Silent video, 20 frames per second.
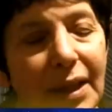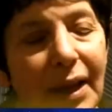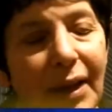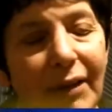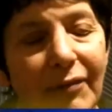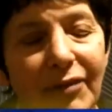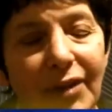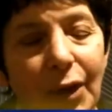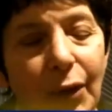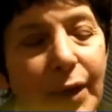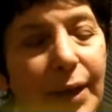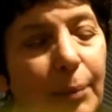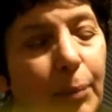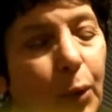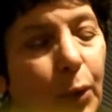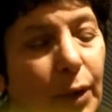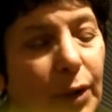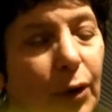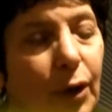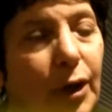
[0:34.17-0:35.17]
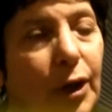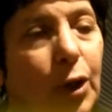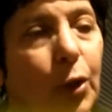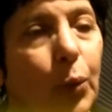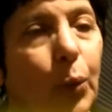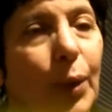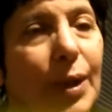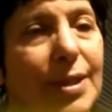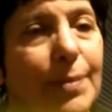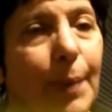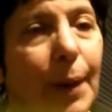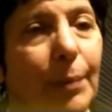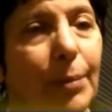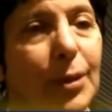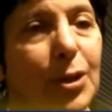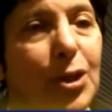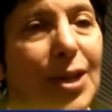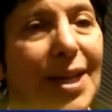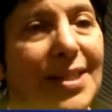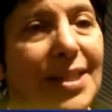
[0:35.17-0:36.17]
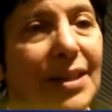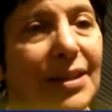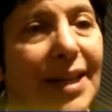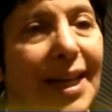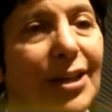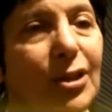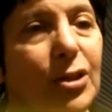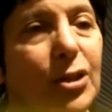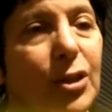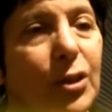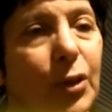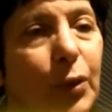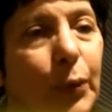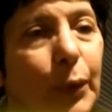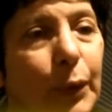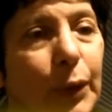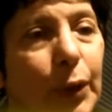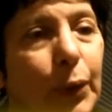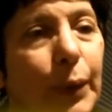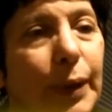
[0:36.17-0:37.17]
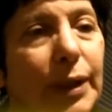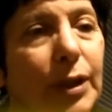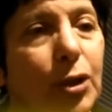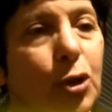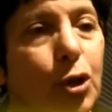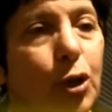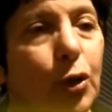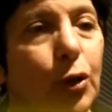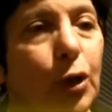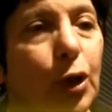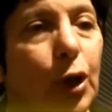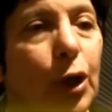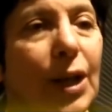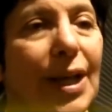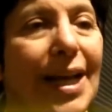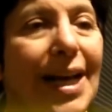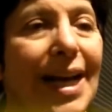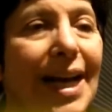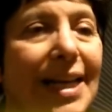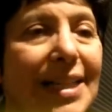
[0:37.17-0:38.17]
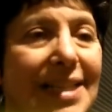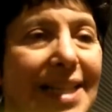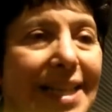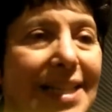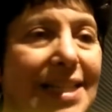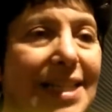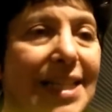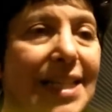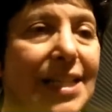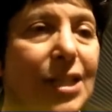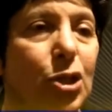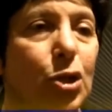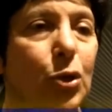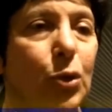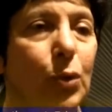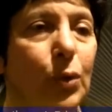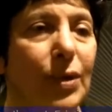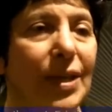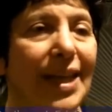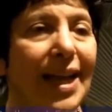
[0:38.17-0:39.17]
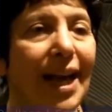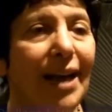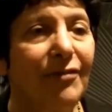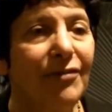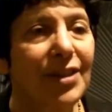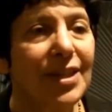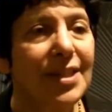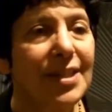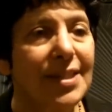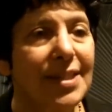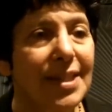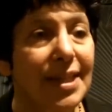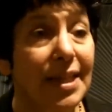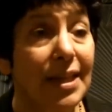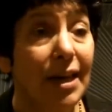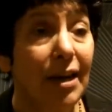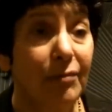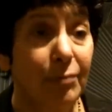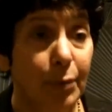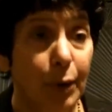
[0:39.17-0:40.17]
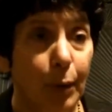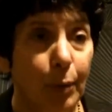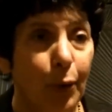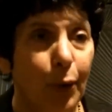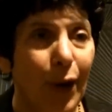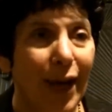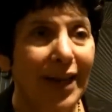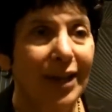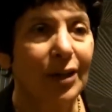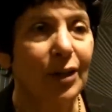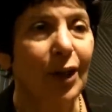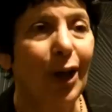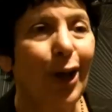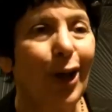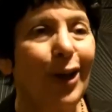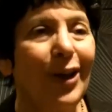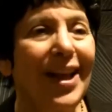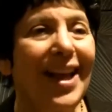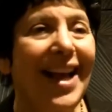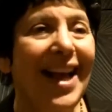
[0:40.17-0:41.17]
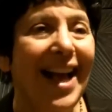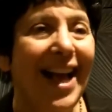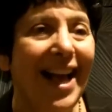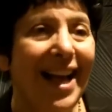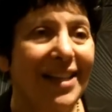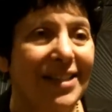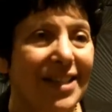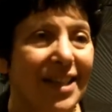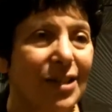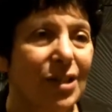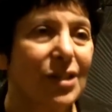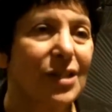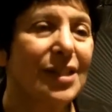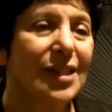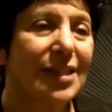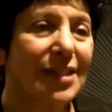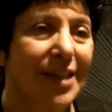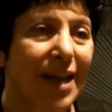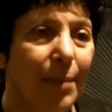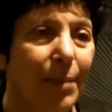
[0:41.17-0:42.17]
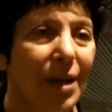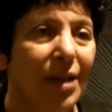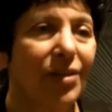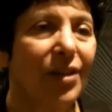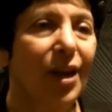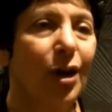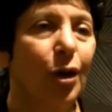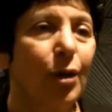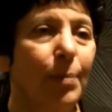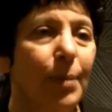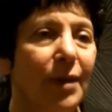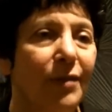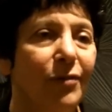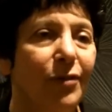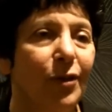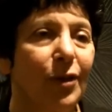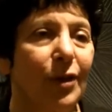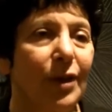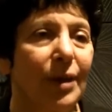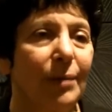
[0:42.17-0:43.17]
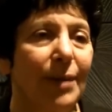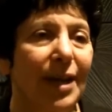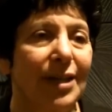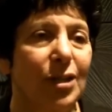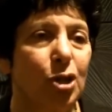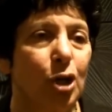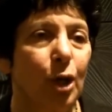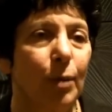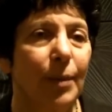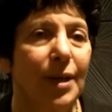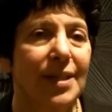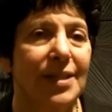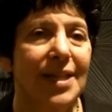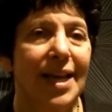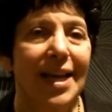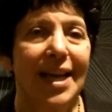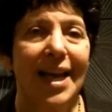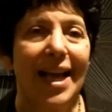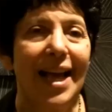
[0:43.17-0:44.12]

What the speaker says: a very important article was published as a letter to the New England Journal attesting to the efficacy of propranolol as a systemic therapy for hemangiomas,